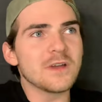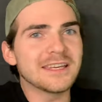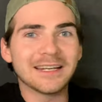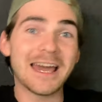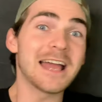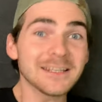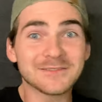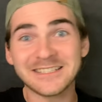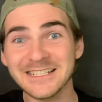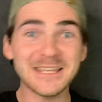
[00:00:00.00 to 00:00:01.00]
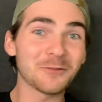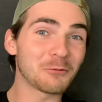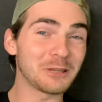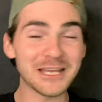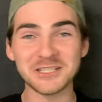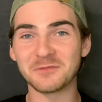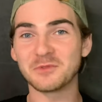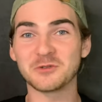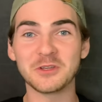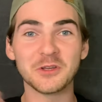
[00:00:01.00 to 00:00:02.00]
can kind of see the relation
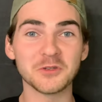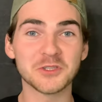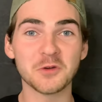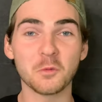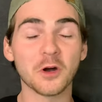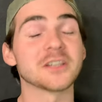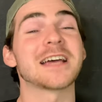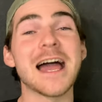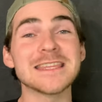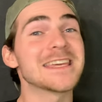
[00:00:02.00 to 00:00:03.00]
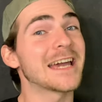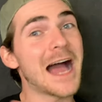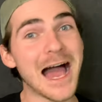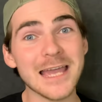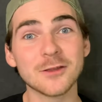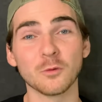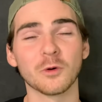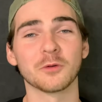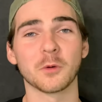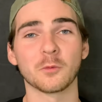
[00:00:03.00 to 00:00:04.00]
between those two words. I think either
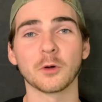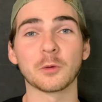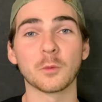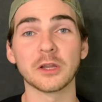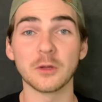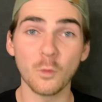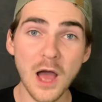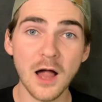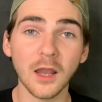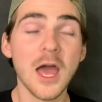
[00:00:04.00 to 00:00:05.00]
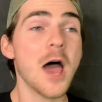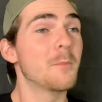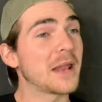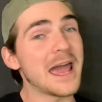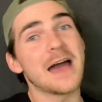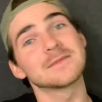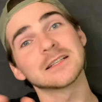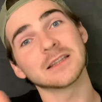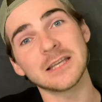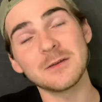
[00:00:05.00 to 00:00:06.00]
word would work really well, but I have
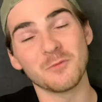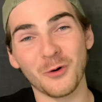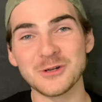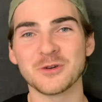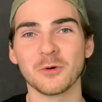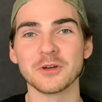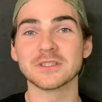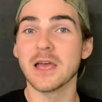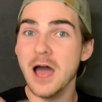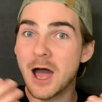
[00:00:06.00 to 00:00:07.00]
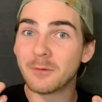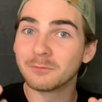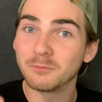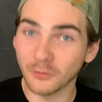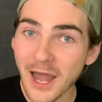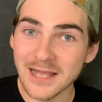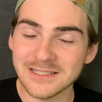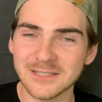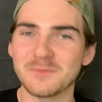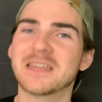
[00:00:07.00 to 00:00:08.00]
to lean more towards
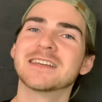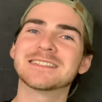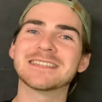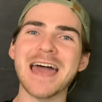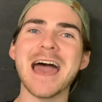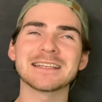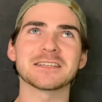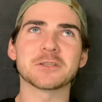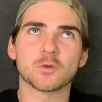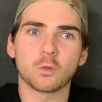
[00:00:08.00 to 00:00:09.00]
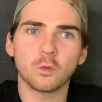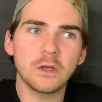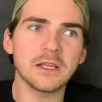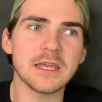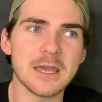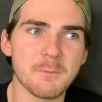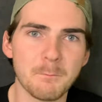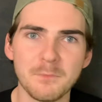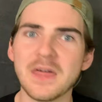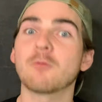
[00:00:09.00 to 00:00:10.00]
breast, because that is really,
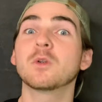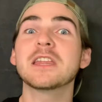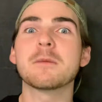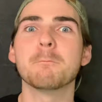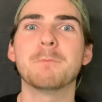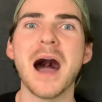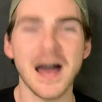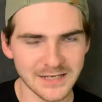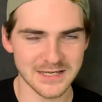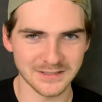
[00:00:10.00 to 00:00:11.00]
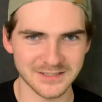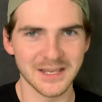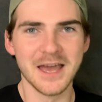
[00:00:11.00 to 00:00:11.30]
that really embodies